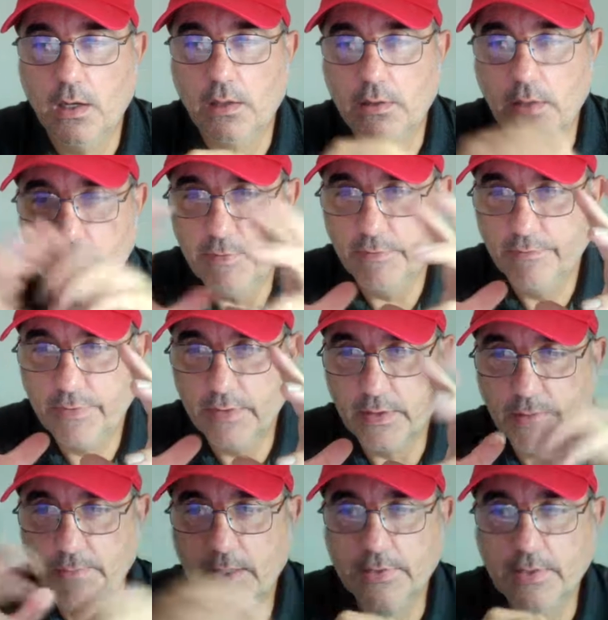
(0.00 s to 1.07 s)
Let me think
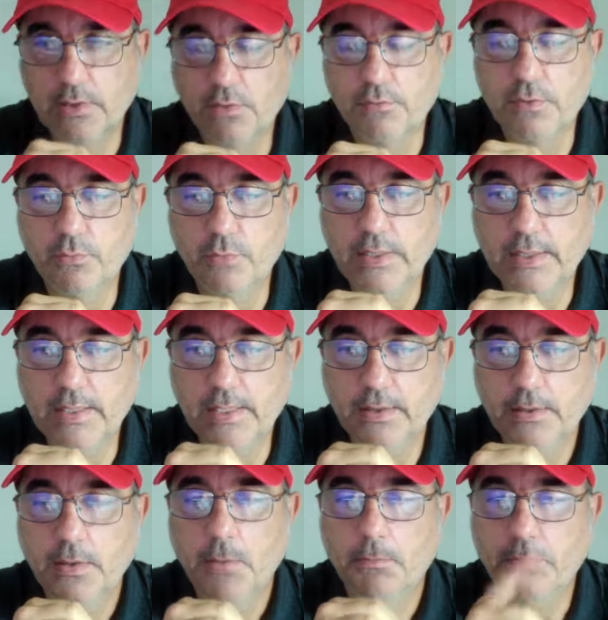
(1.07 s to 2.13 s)
about that over the weekend.
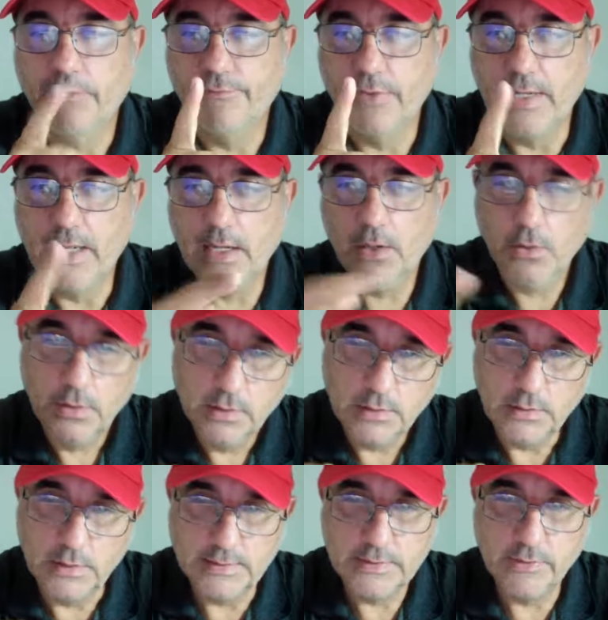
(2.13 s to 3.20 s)
But for now,
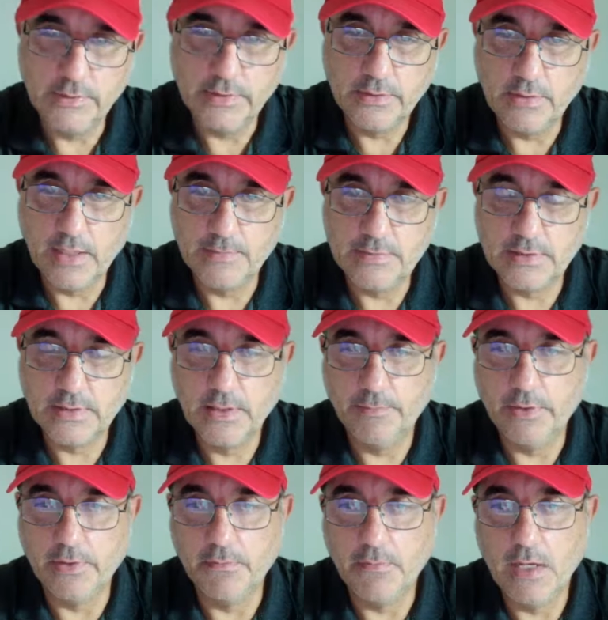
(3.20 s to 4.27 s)
list 3 crimes that come
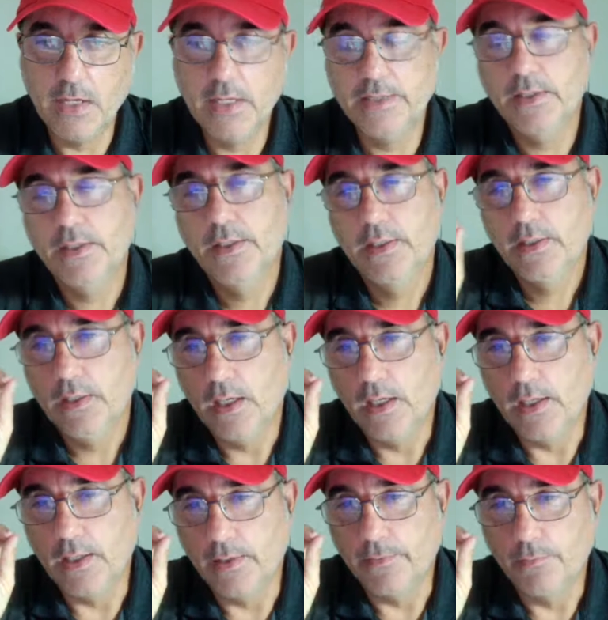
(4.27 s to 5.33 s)
to your mind.
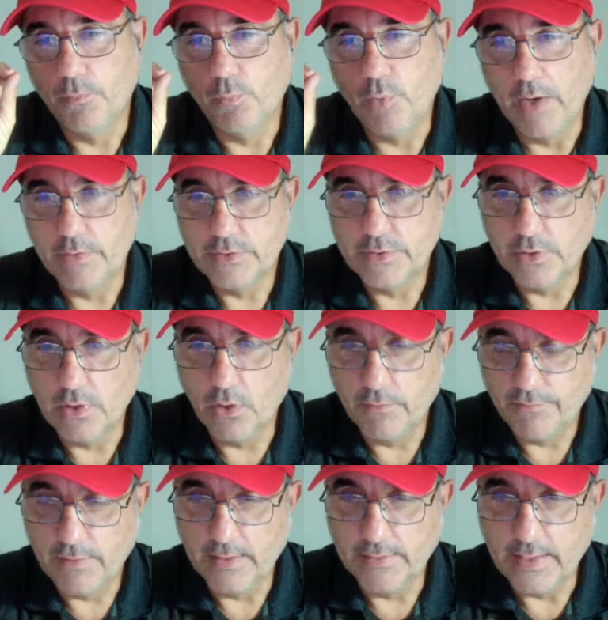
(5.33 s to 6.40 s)
Where would you go to
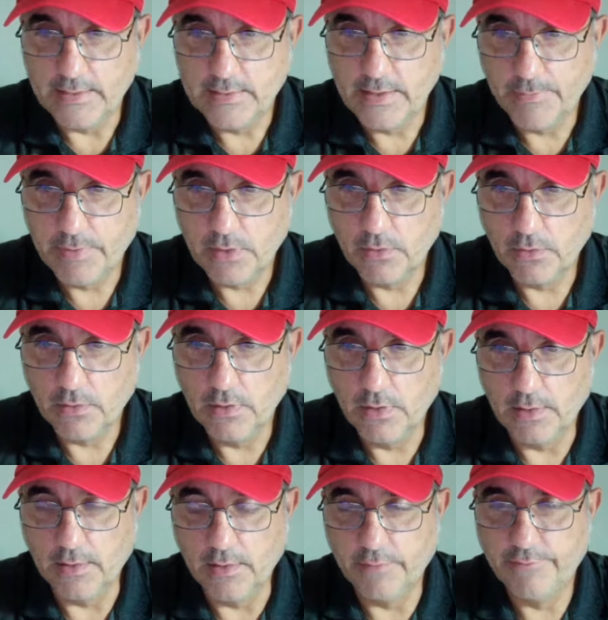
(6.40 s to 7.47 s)
find that typical
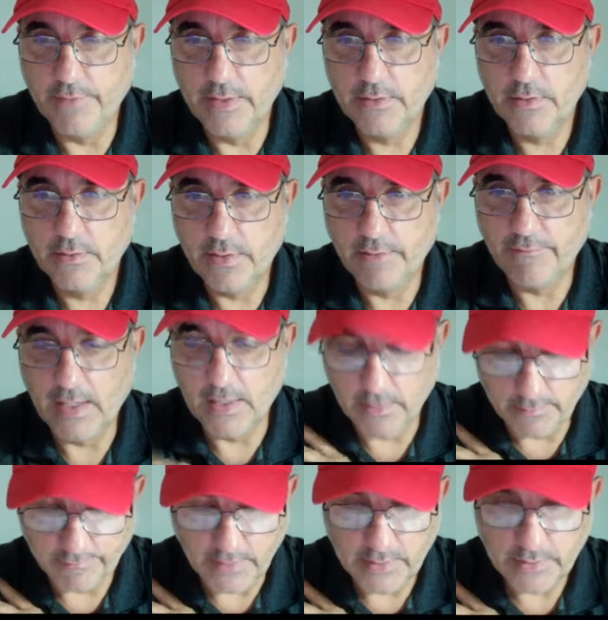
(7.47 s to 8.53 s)
offender, that
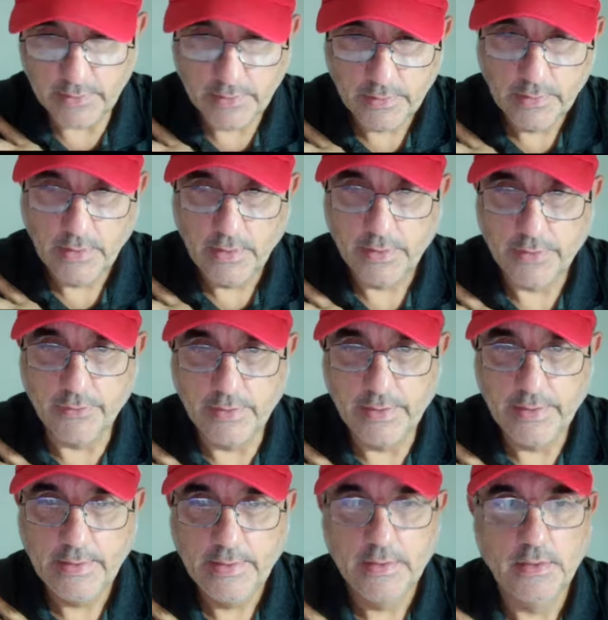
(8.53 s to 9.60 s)
violent offender?
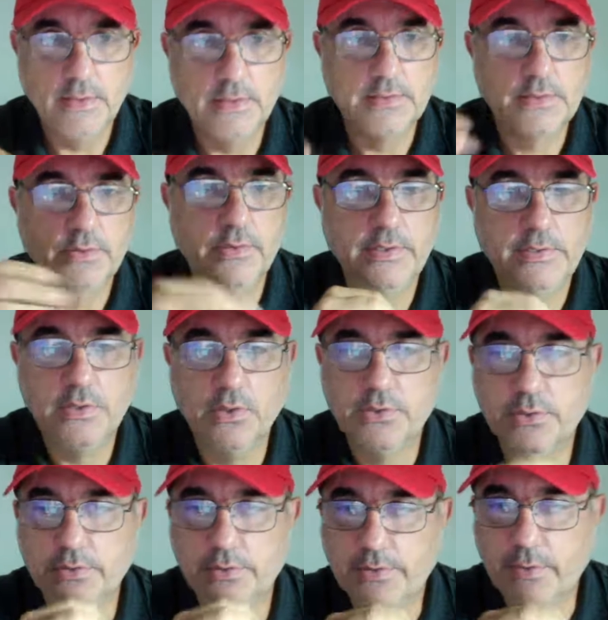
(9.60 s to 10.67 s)
3, list 3
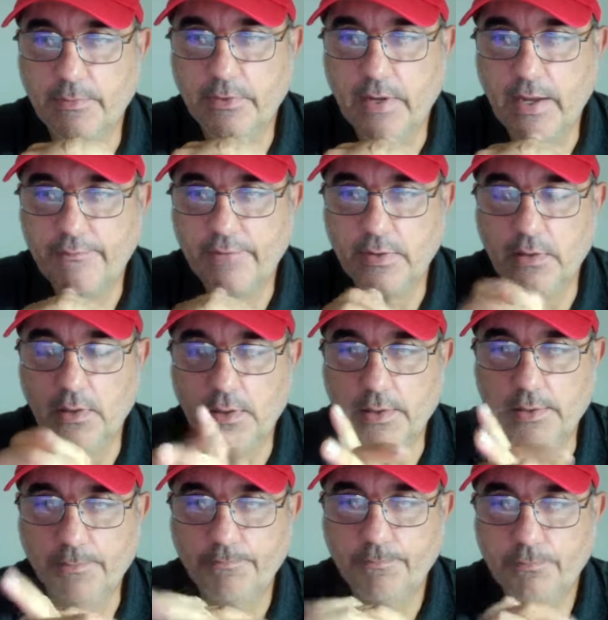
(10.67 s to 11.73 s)
social and
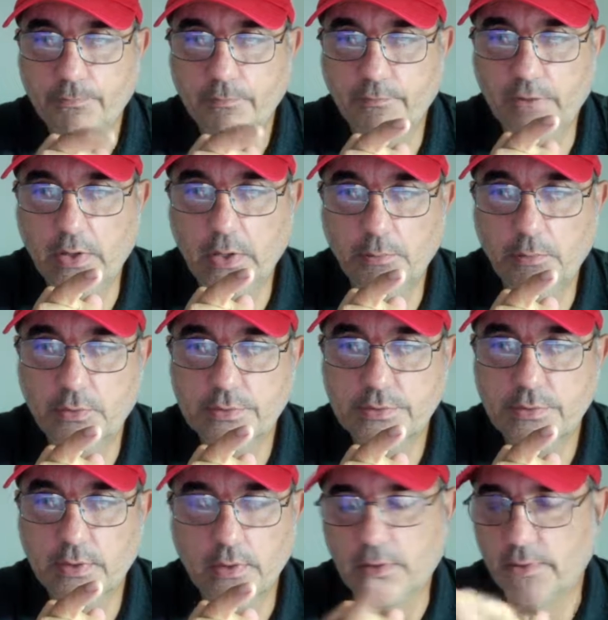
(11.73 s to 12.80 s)
demographic variables
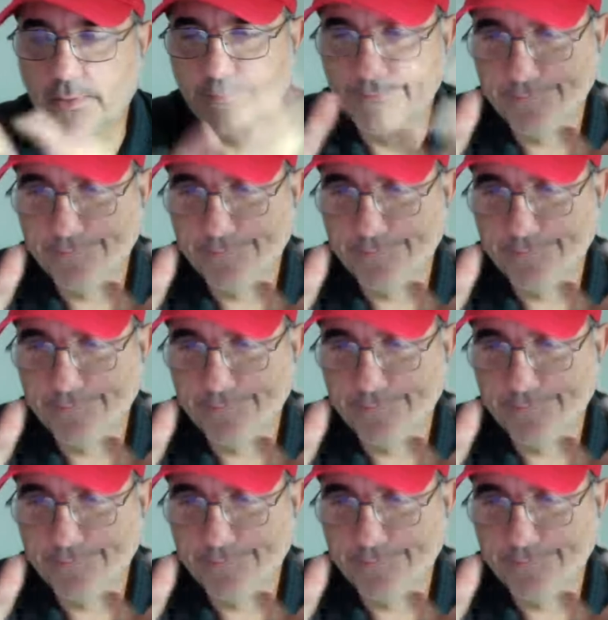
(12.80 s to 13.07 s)
or